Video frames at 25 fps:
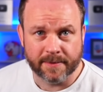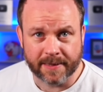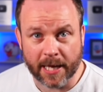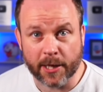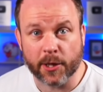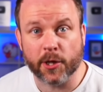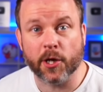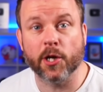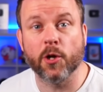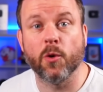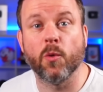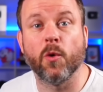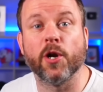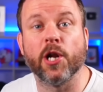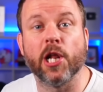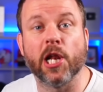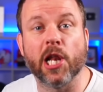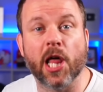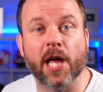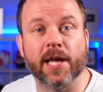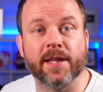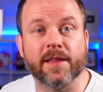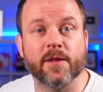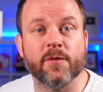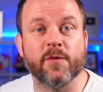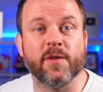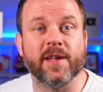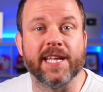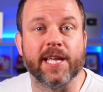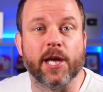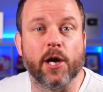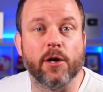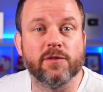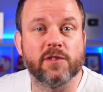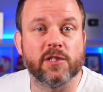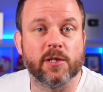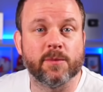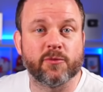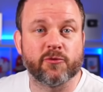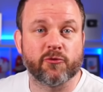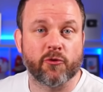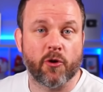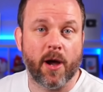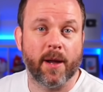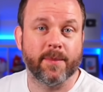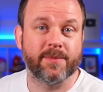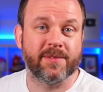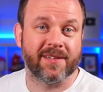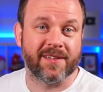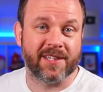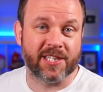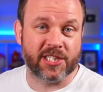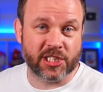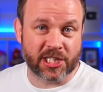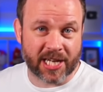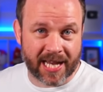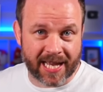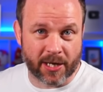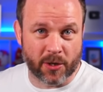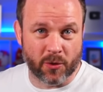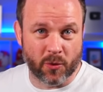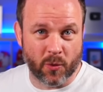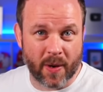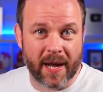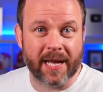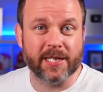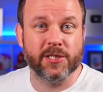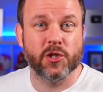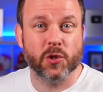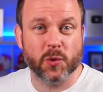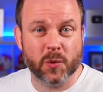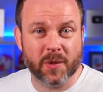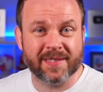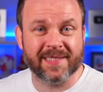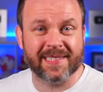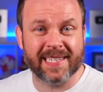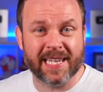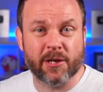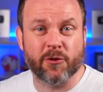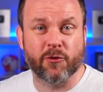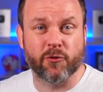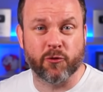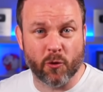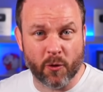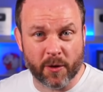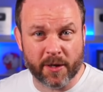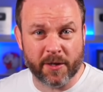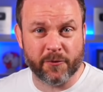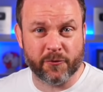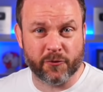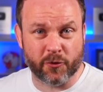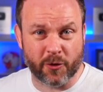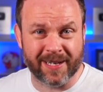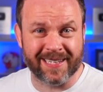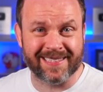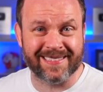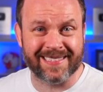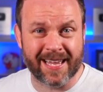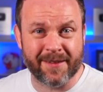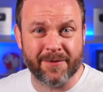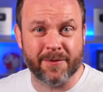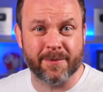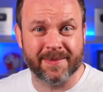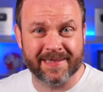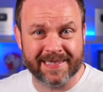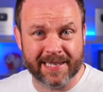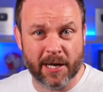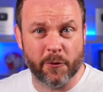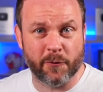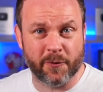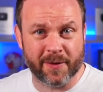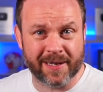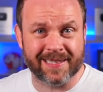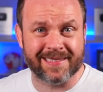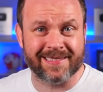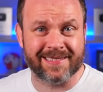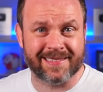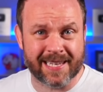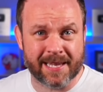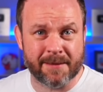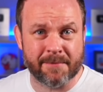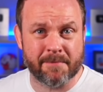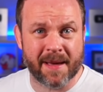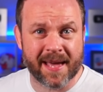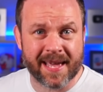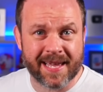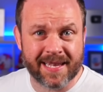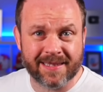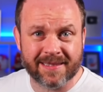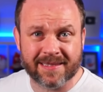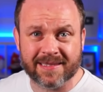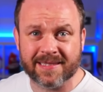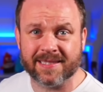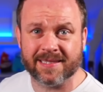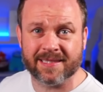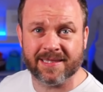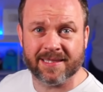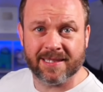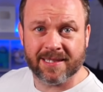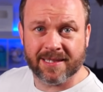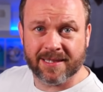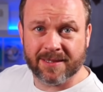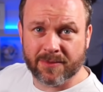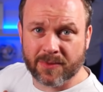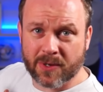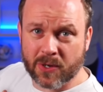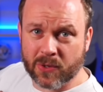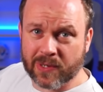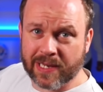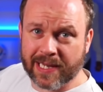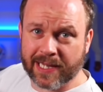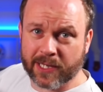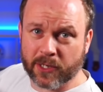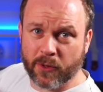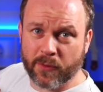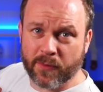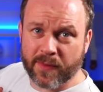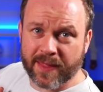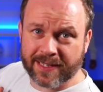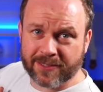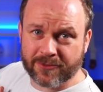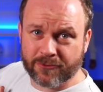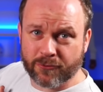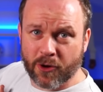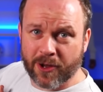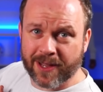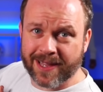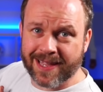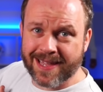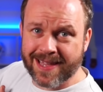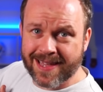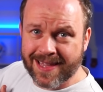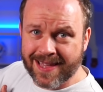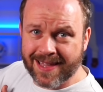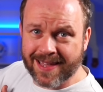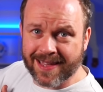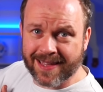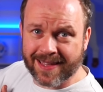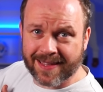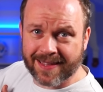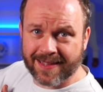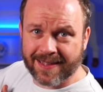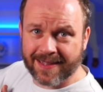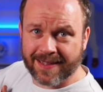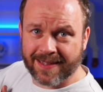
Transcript: Now, you're going to want to like the video, subscribe to the channel, and do you want to see Cruyff trying to save himself and his teammates? Well, click on this right here.